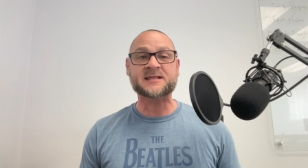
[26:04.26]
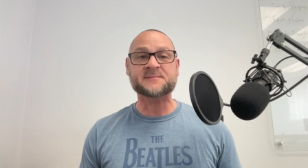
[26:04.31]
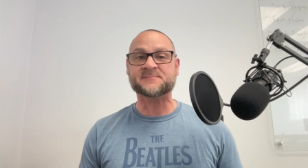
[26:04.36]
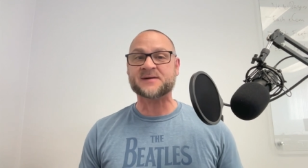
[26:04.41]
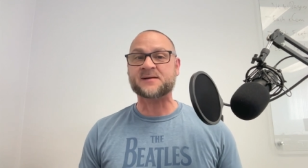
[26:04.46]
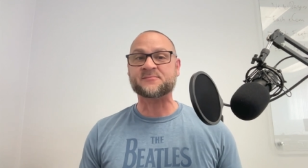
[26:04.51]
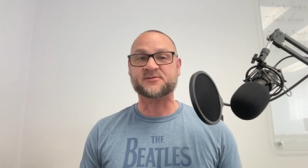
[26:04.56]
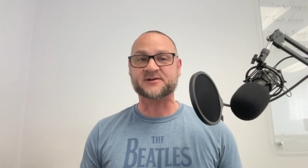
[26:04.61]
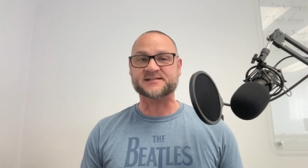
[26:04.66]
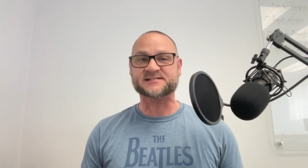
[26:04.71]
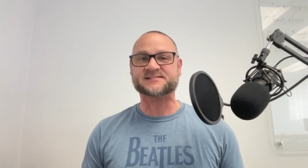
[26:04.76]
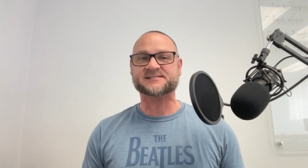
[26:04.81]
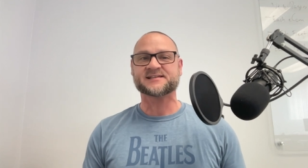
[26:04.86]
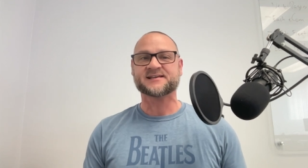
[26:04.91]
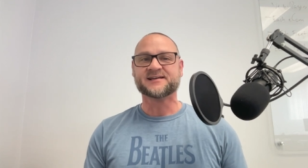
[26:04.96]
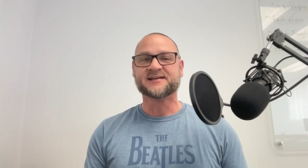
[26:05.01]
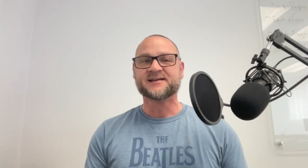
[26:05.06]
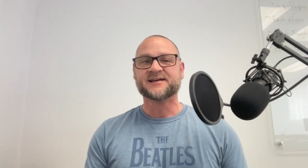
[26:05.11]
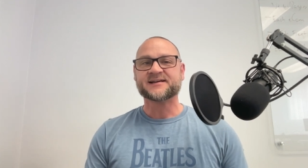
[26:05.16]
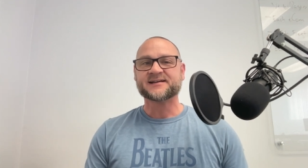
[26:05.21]
memories
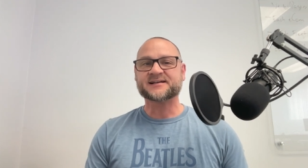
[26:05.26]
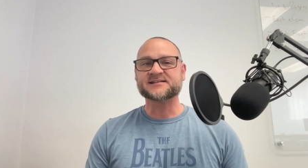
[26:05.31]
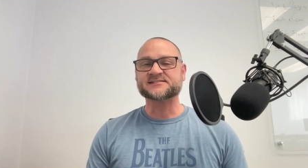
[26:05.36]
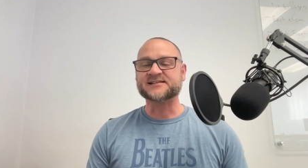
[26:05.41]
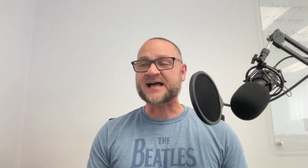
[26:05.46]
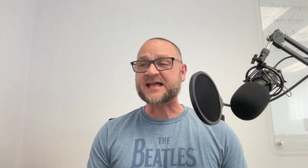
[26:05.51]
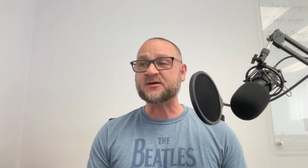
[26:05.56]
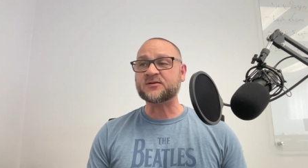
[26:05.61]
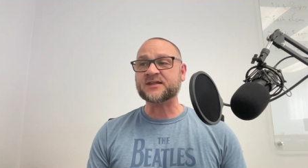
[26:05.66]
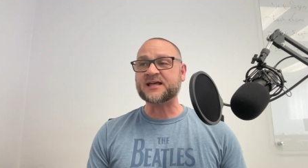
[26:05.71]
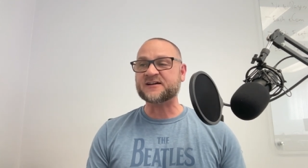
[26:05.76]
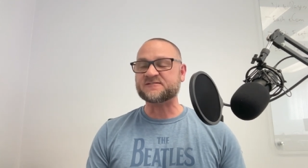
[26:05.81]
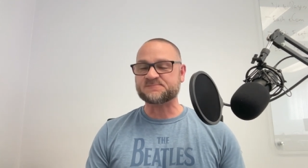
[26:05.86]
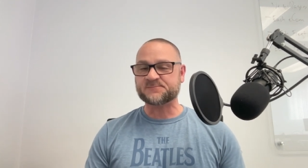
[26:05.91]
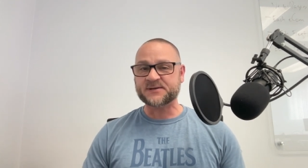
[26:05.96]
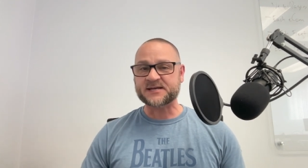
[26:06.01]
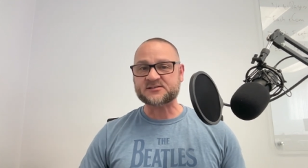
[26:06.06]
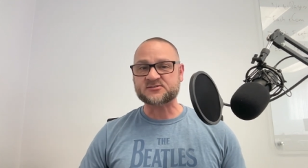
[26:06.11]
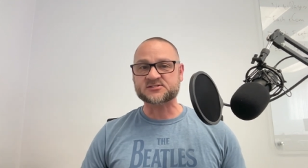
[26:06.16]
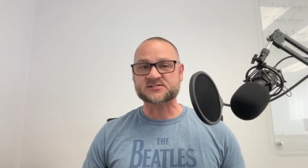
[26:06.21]
because I only have
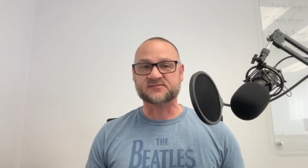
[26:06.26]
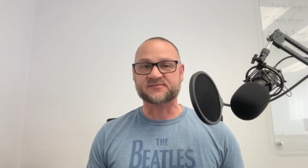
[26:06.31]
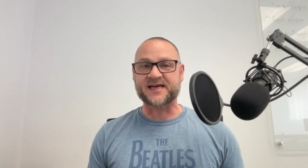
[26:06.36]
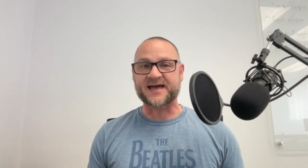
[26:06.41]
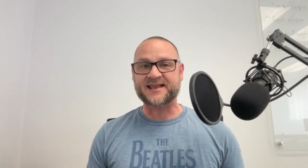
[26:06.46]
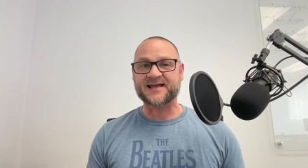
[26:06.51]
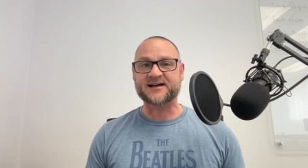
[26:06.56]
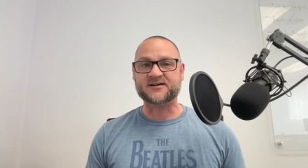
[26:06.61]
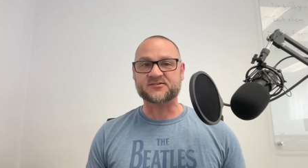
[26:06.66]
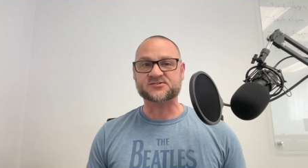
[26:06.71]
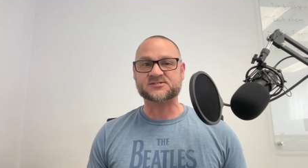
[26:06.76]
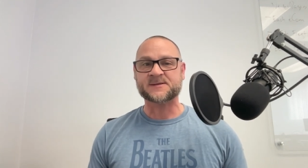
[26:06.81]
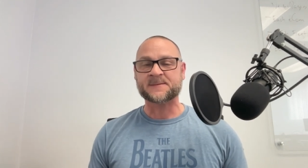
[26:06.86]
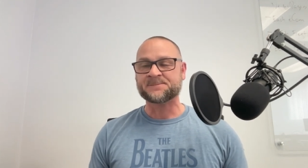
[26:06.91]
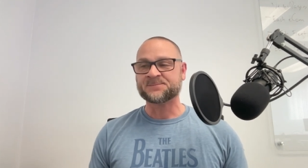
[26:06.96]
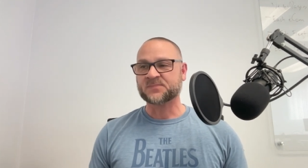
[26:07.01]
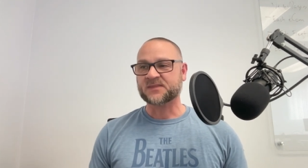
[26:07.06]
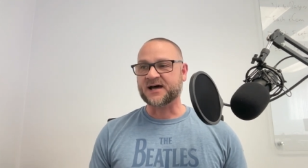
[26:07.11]
pictures of that house.